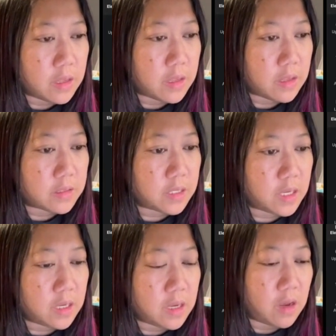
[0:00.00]

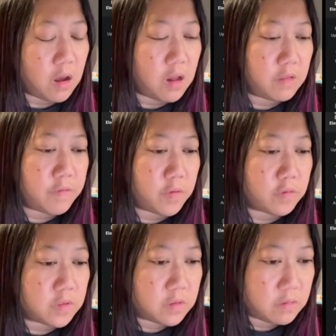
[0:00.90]
See? All of
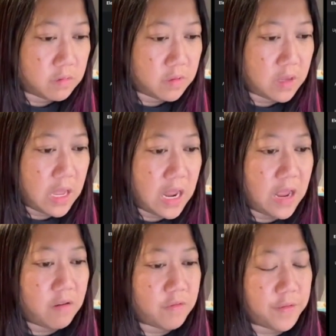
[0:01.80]
those. And I
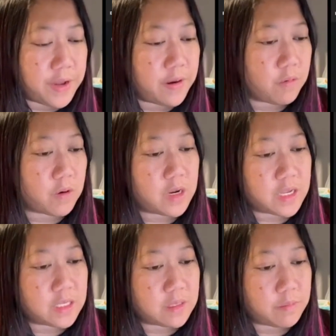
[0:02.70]
don't know how to
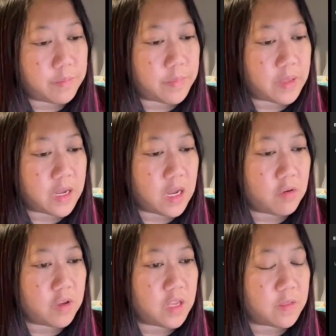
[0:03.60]
organize them, like how
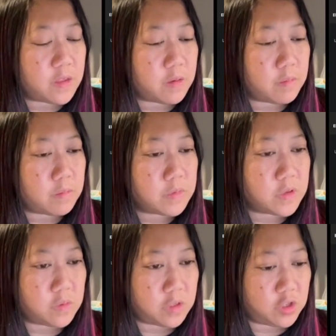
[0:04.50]
to get them so
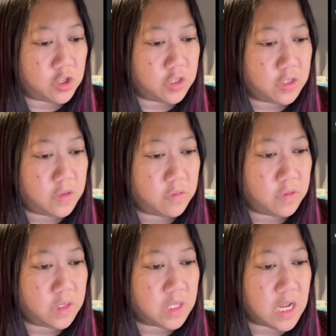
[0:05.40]
it's just
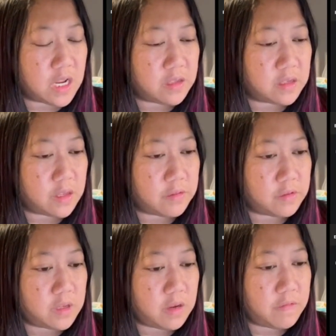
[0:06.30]
those and not all this other
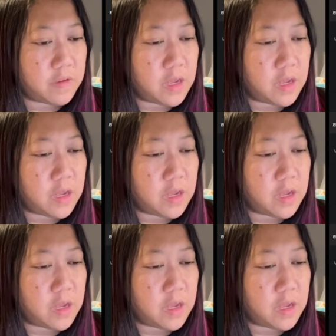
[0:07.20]
stuff.